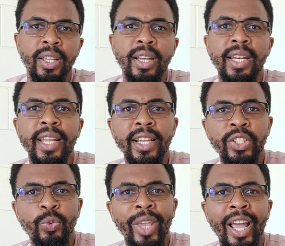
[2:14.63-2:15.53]

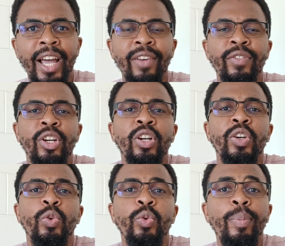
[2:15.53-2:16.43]
Next, we have
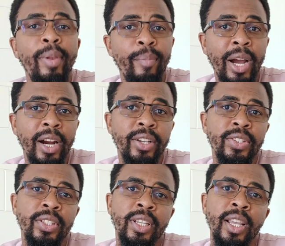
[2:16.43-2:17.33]
ripple
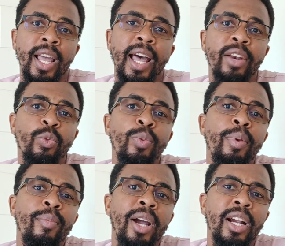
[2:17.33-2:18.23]
marks, and
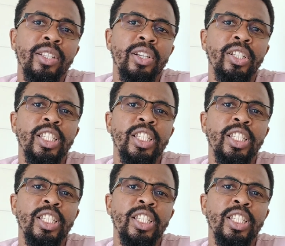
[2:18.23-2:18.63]
ripple marks are